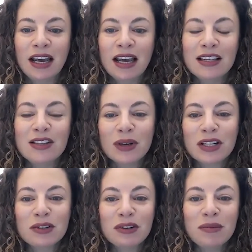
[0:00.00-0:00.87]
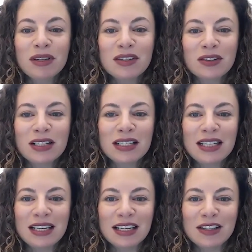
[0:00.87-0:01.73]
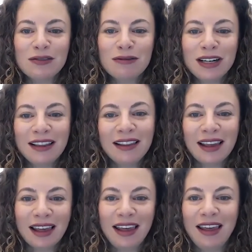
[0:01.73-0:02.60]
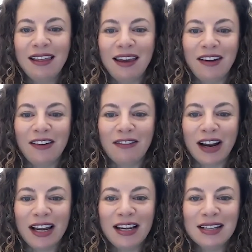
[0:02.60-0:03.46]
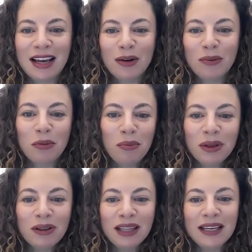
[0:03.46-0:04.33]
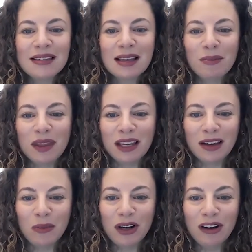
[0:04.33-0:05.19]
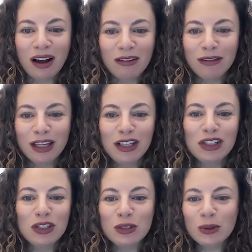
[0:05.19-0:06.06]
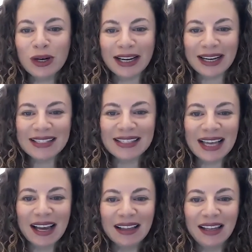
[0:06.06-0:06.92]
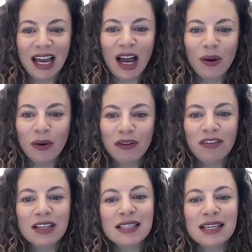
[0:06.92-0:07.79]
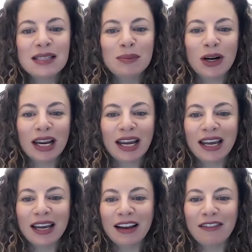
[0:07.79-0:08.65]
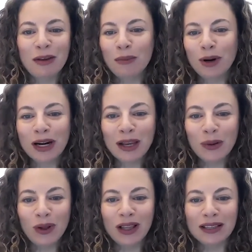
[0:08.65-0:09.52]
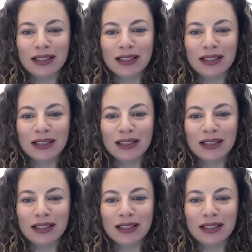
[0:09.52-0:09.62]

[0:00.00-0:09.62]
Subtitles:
And so extreme uncertainty is really the key there, right? We're building something and we're not really sure exactly how it fits this market, if the market will